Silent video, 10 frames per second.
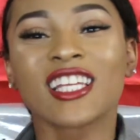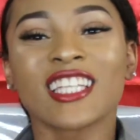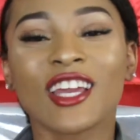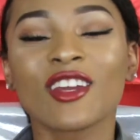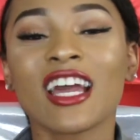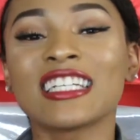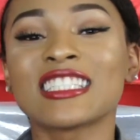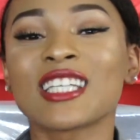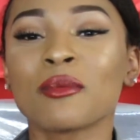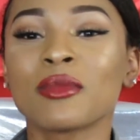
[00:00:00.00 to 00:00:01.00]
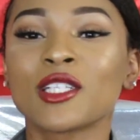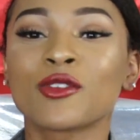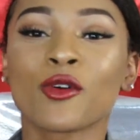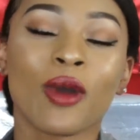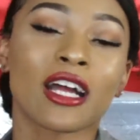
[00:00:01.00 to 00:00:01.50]
Thank you guys so much
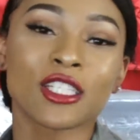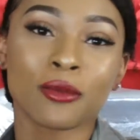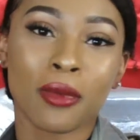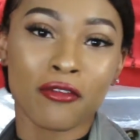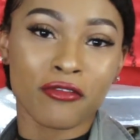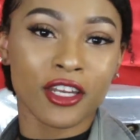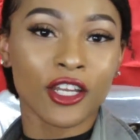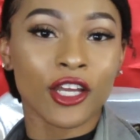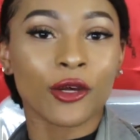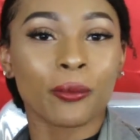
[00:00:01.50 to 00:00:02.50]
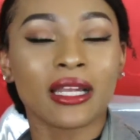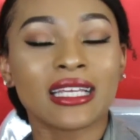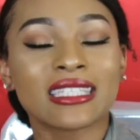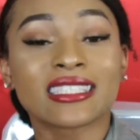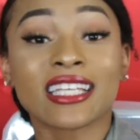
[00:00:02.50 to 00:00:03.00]
for watching my video.
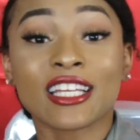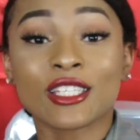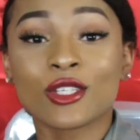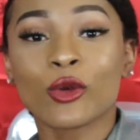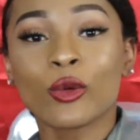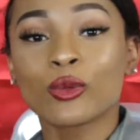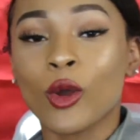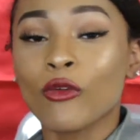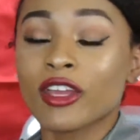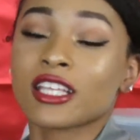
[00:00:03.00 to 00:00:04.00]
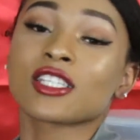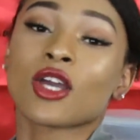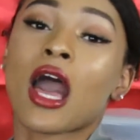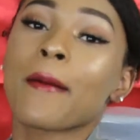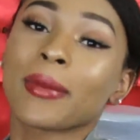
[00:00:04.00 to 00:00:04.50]
Please stay tuned. Don't forget
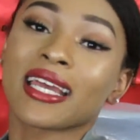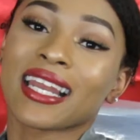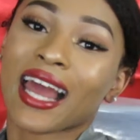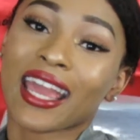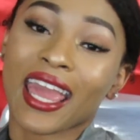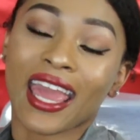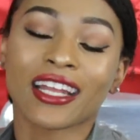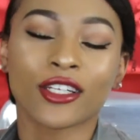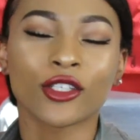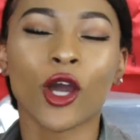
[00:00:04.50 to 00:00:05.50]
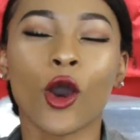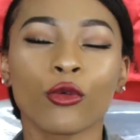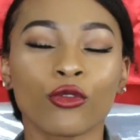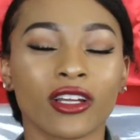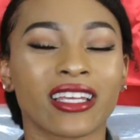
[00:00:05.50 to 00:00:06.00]
to comment, like, and
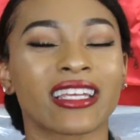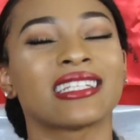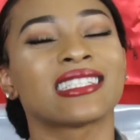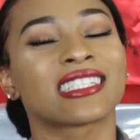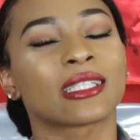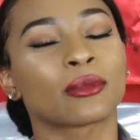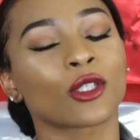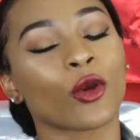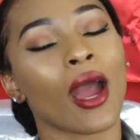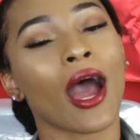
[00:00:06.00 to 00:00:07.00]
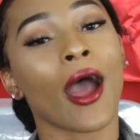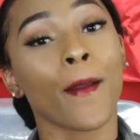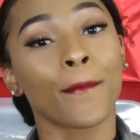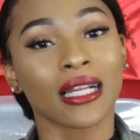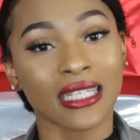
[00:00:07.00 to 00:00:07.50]
don't forget to
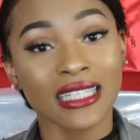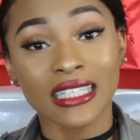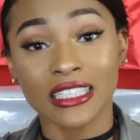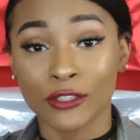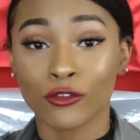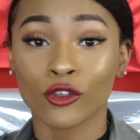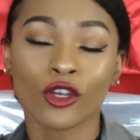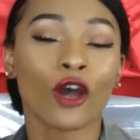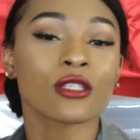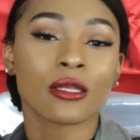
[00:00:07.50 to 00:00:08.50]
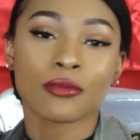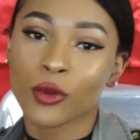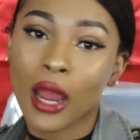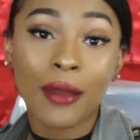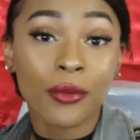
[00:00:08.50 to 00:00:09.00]
subscribe. Please, if you don't
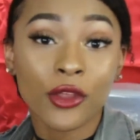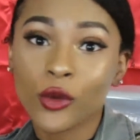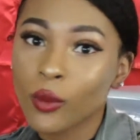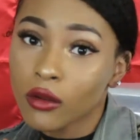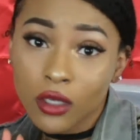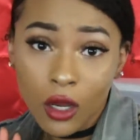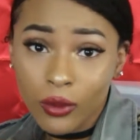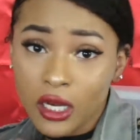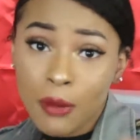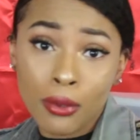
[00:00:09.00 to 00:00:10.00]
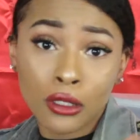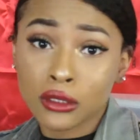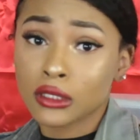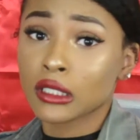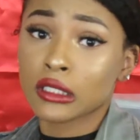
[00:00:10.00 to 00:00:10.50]
subscribe, then you won't know when I
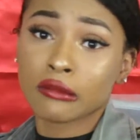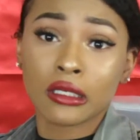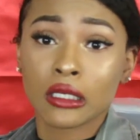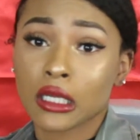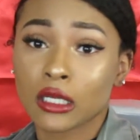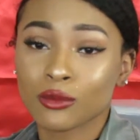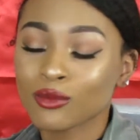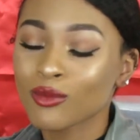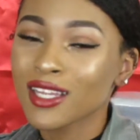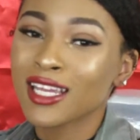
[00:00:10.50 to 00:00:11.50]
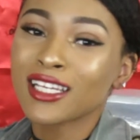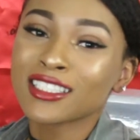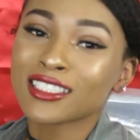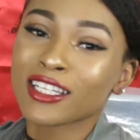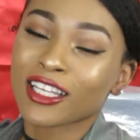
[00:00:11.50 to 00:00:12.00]
post another video.
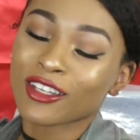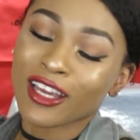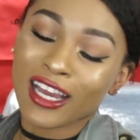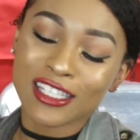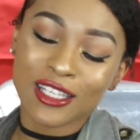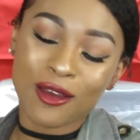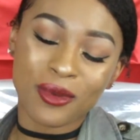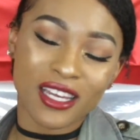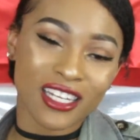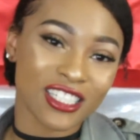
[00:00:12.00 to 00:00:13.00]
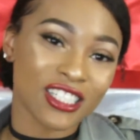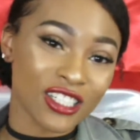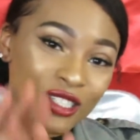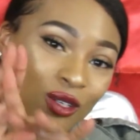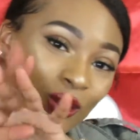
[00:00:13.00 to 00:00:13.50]
So thank you guys so
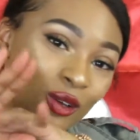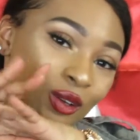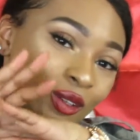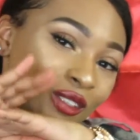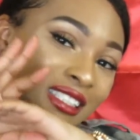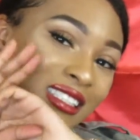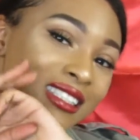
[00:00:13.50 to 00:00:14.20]
much. Toodles.